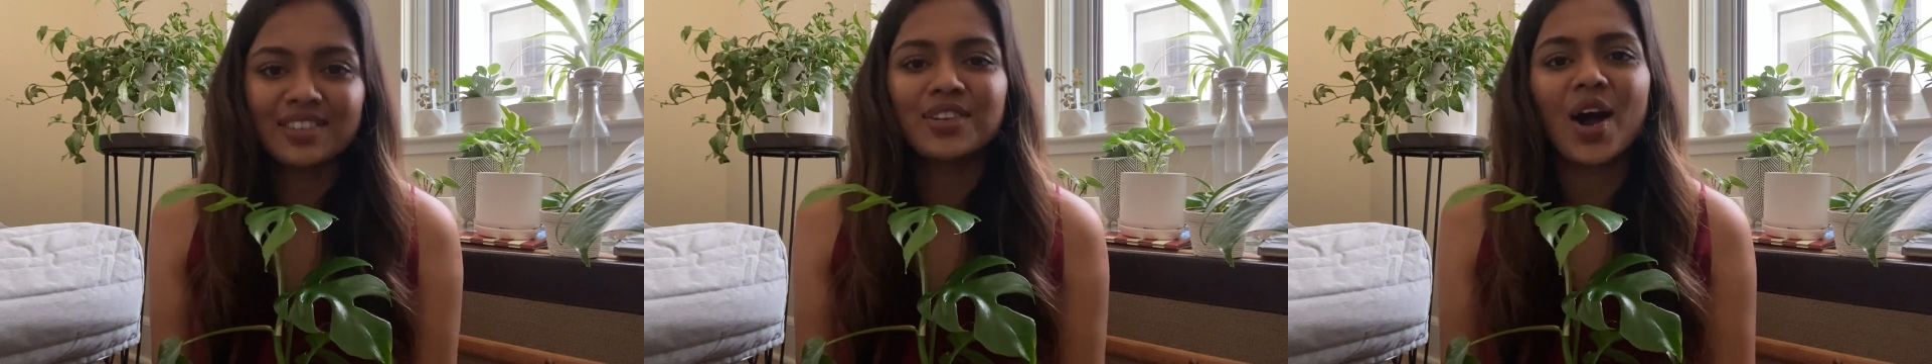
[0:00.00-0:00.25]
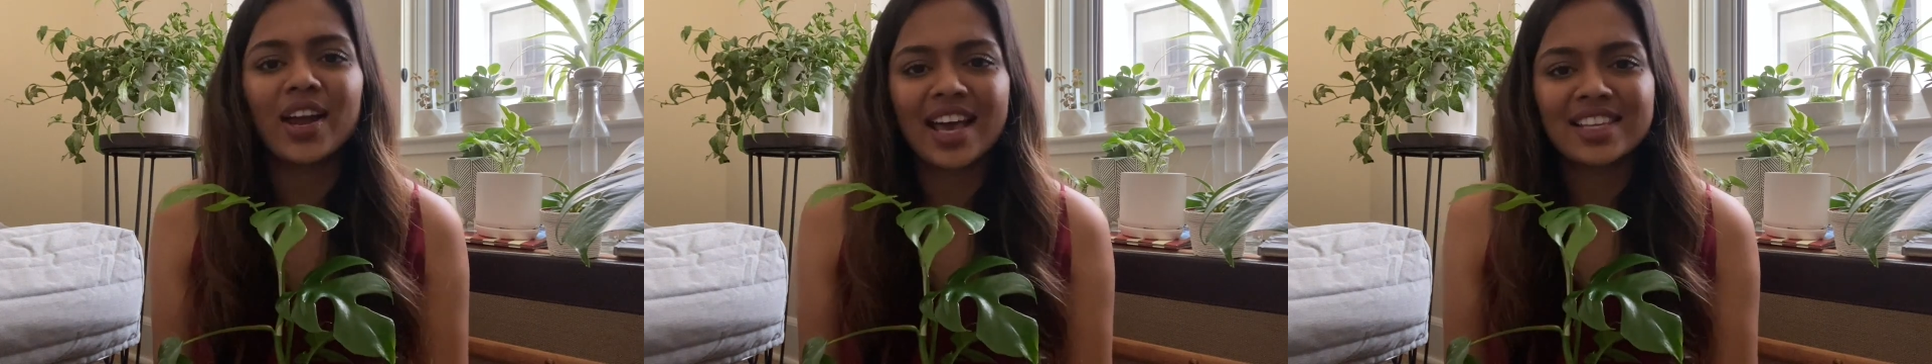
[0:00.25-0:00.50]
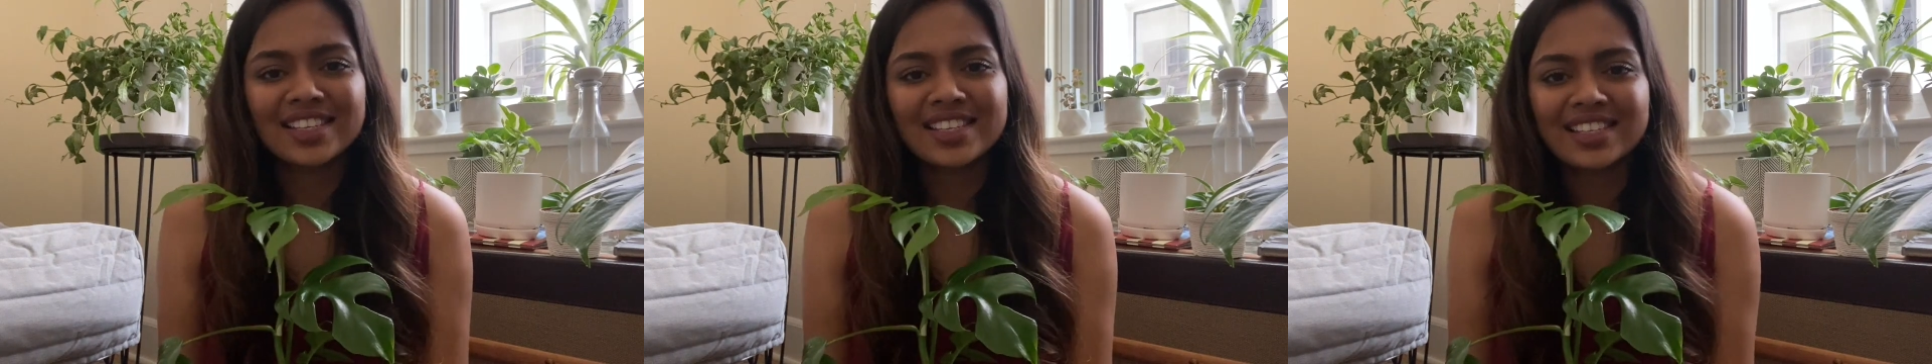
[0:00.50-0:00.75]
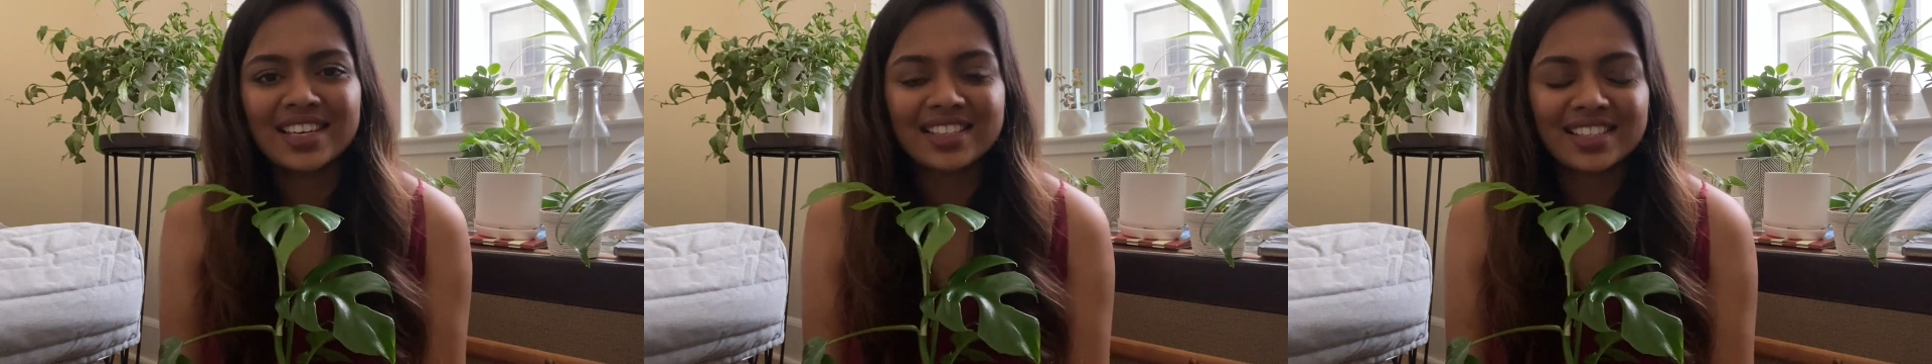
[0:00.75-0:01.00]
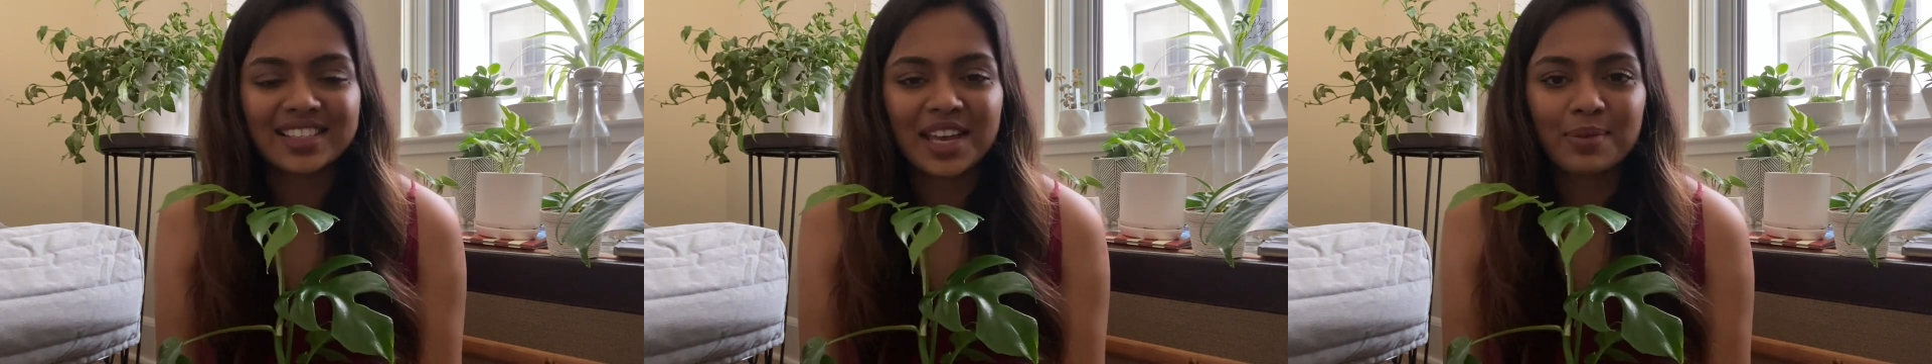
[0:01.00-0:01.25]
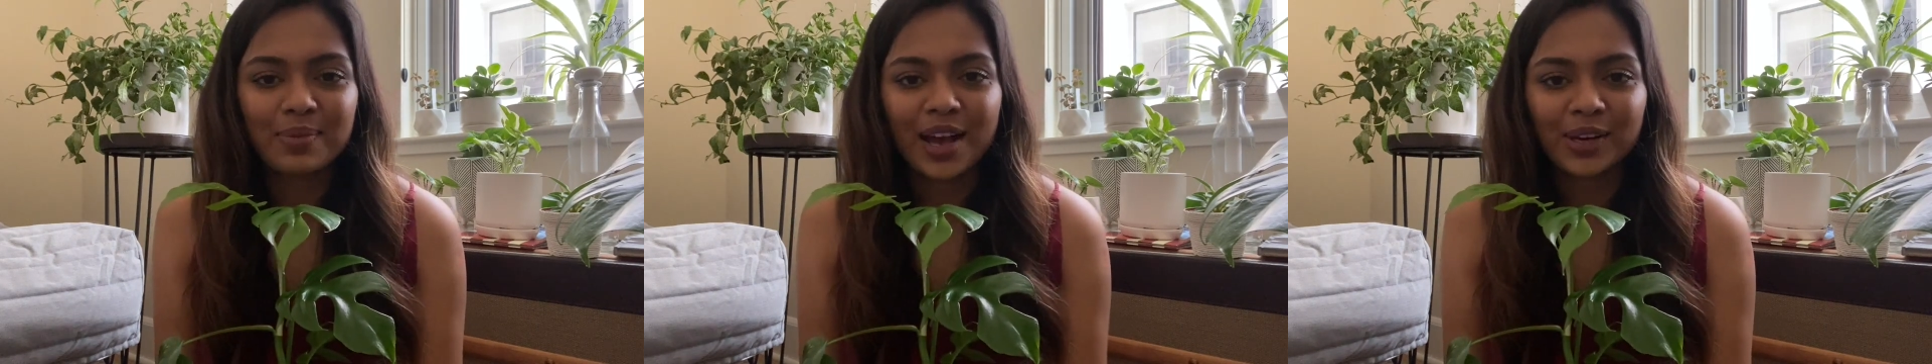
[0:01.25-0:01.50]
Not as easy as a
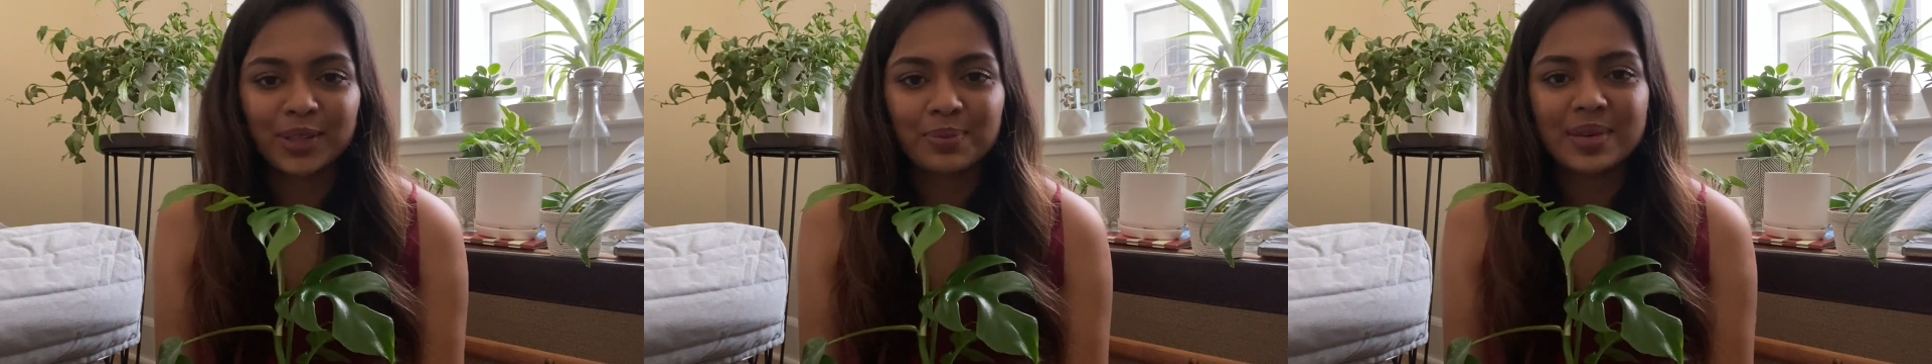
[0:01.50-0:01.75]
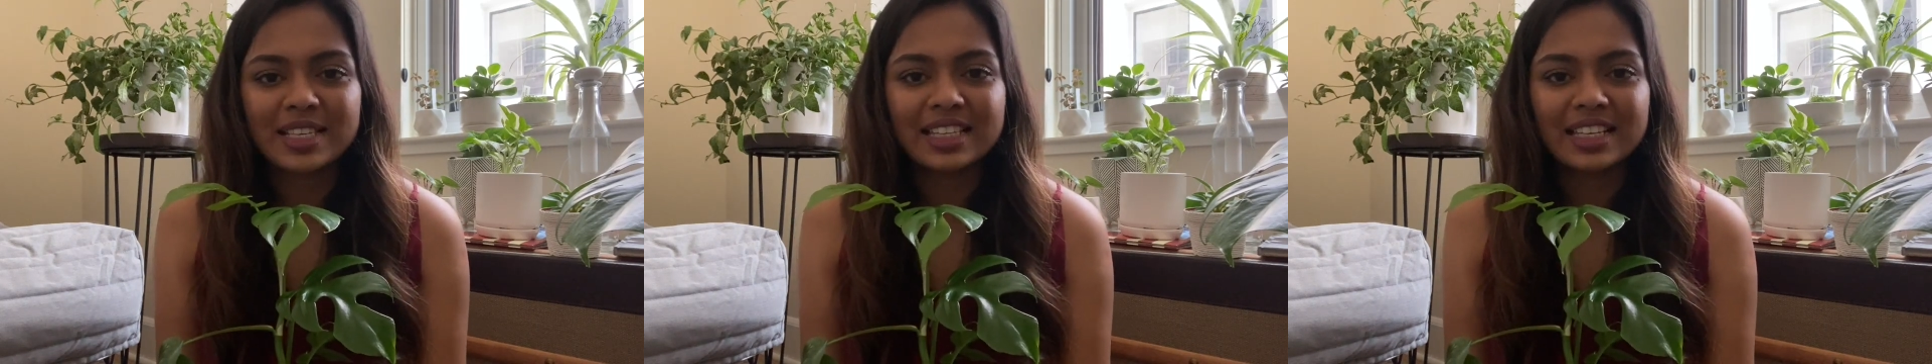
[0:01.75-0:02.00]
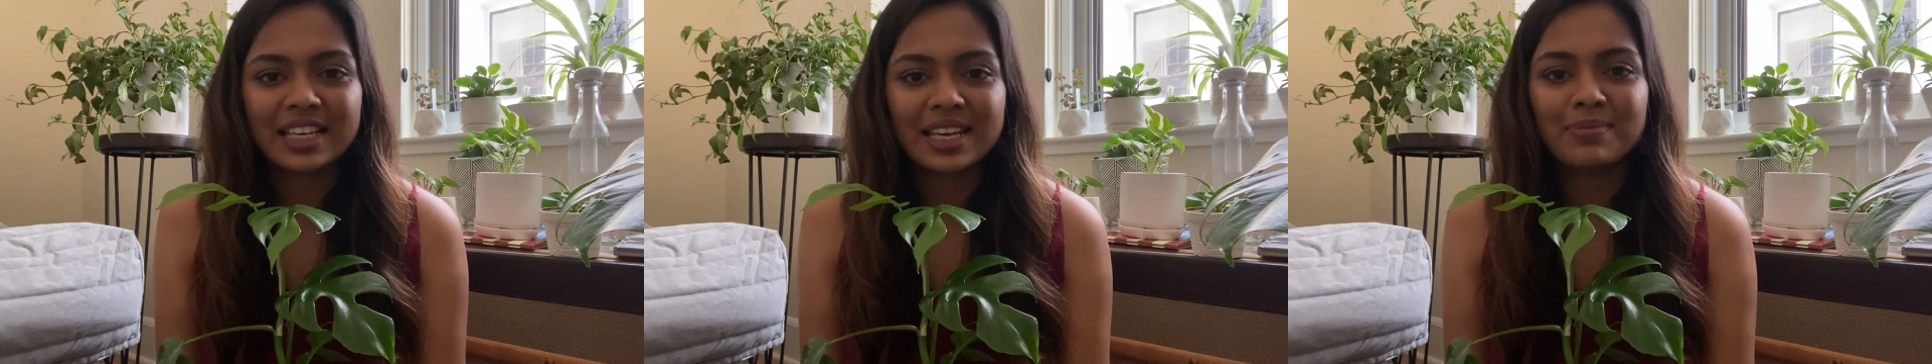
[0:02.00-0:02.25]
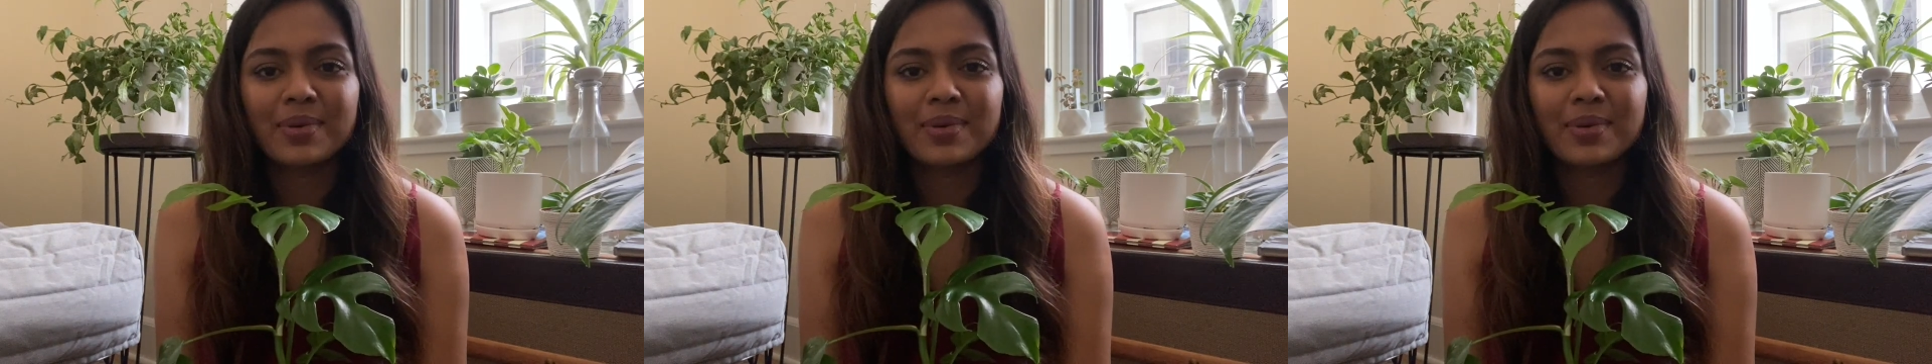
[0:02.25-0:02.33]
snake plant or the peace lily,